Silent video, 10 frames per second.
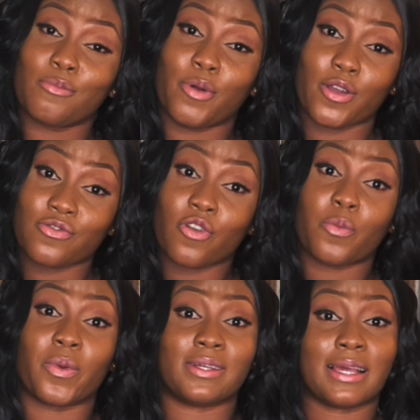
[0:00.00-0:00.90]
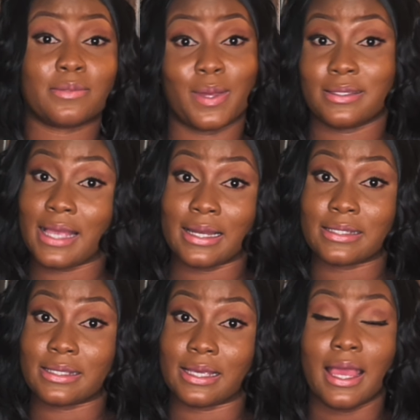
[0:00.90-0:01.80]
boy grow up with that
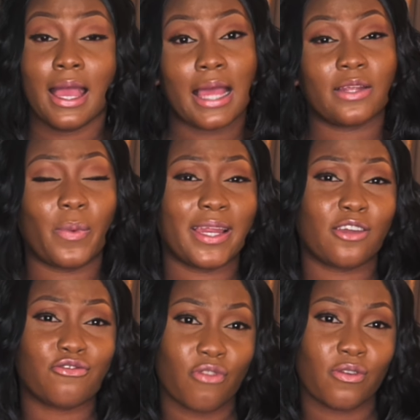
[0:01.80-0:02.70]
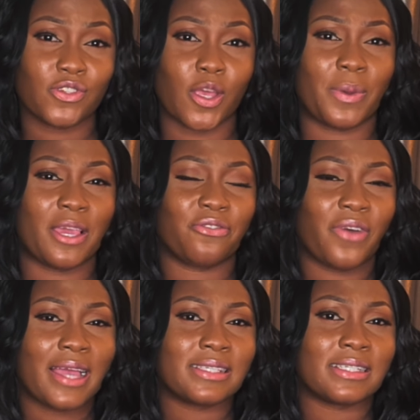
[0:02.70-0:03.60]
mentality. And then when he grows up, he
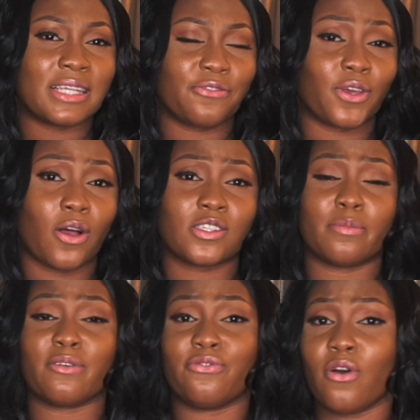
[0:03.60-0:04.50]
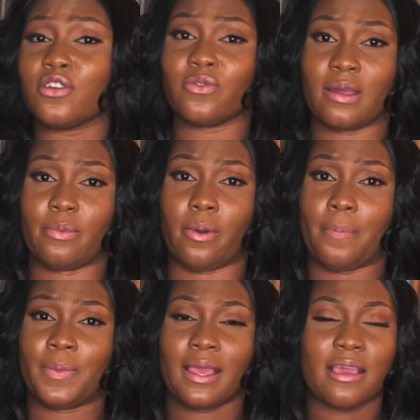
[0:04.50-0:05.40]
finds it difficult to be vulnerable.
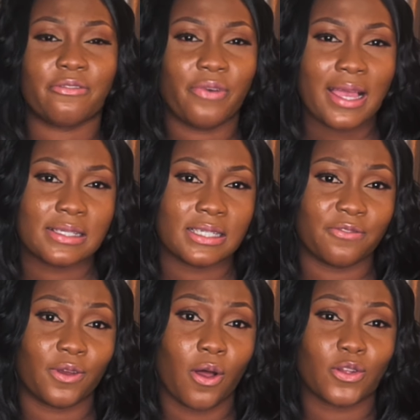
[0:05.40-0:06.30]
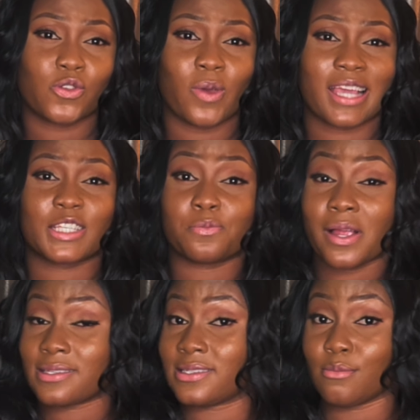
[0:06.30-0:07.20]
He finds it difficult to
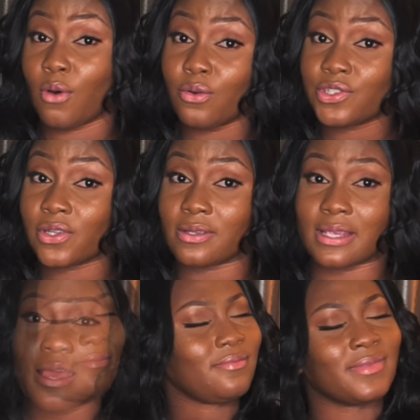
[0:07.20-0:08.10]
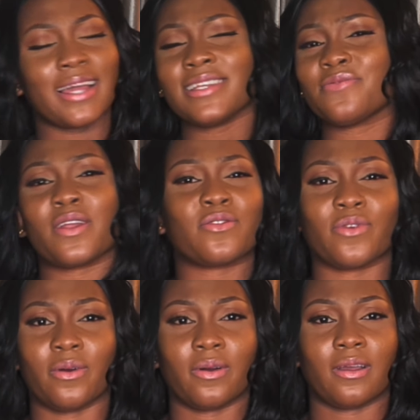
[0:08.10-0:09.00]
express his emotions. That is very
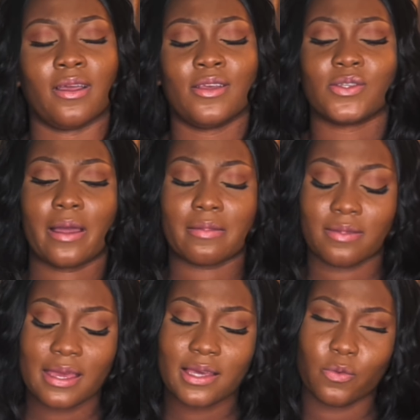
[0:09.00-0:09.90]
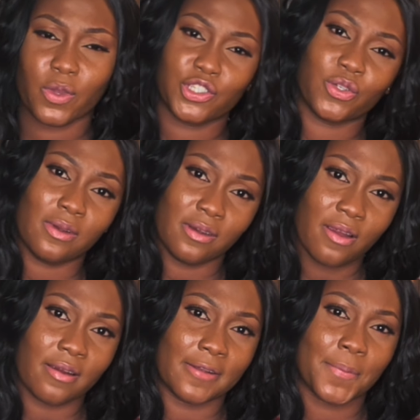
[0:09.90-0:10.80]
wrong. So I think we should
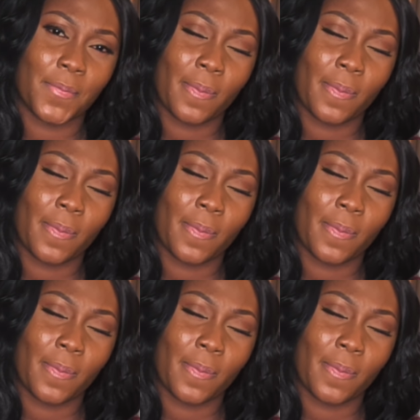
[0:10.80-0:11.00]
learn